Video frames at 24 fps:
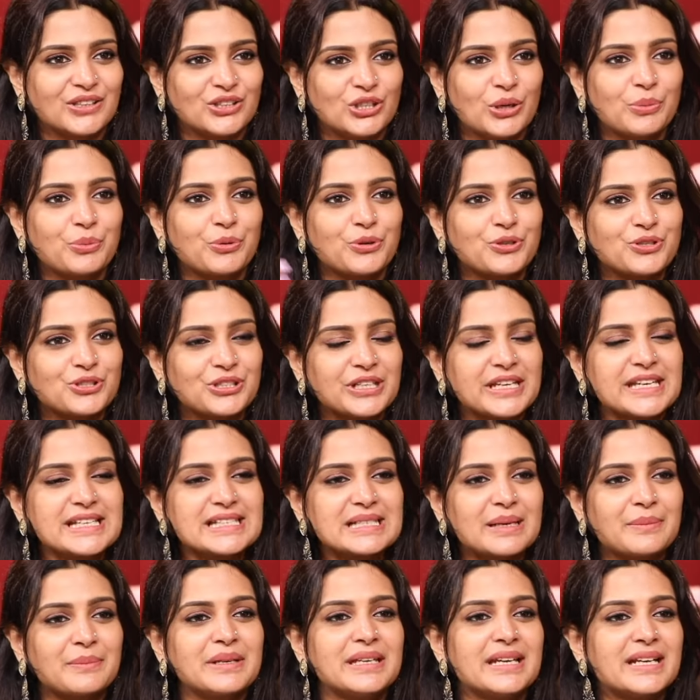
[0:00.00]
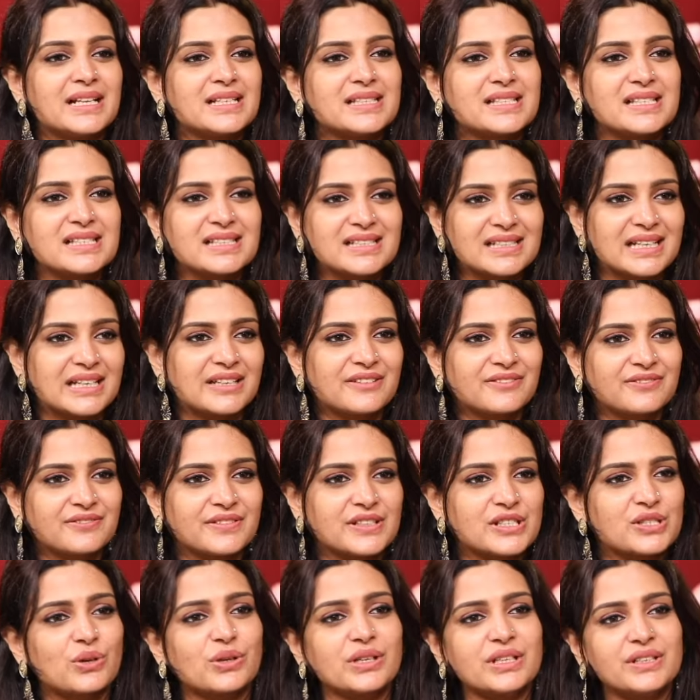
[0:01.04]
You're portraying somebody else's life.
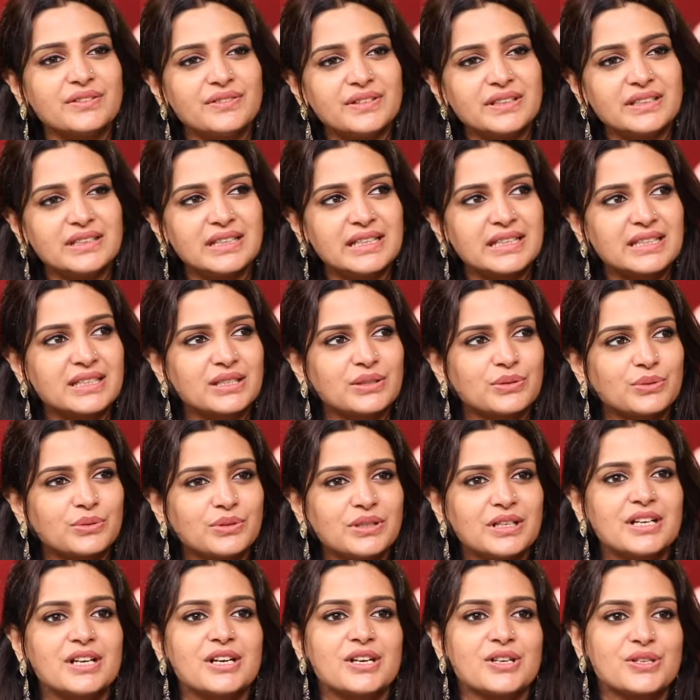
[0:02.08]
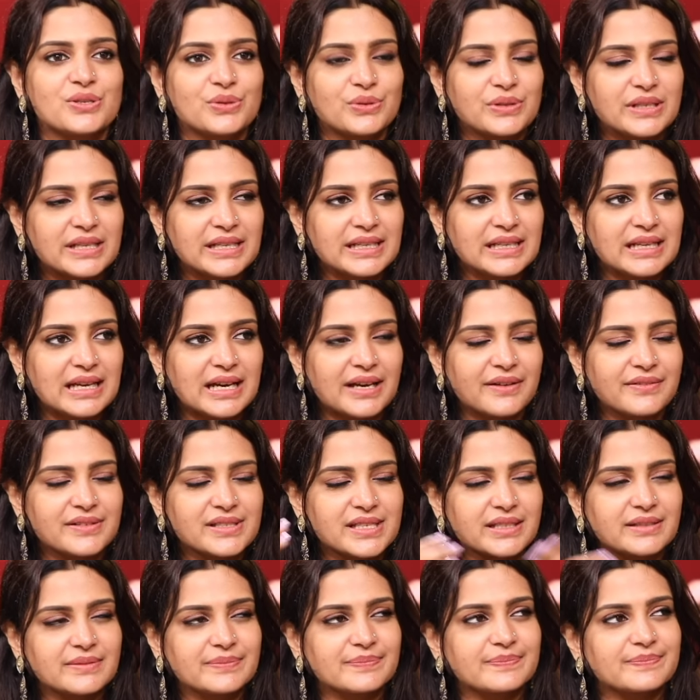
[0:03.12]
It's not even like, So then I was
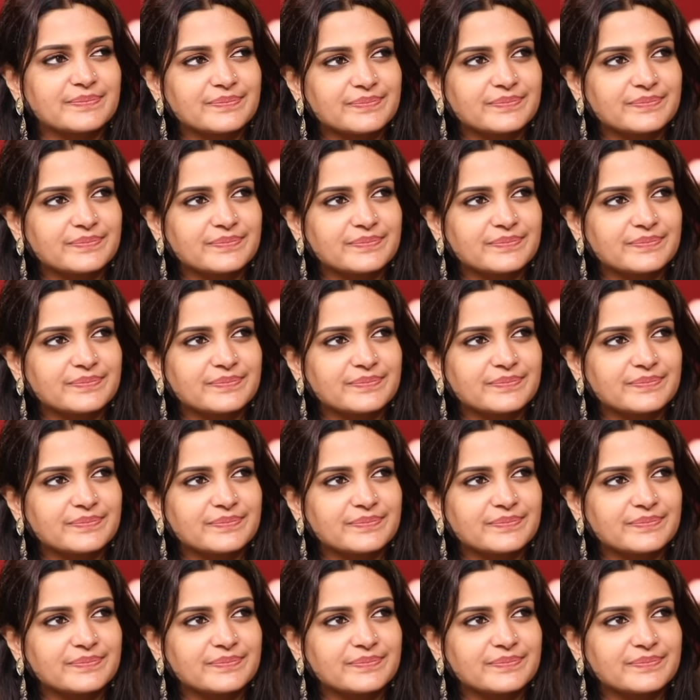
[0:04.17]
like,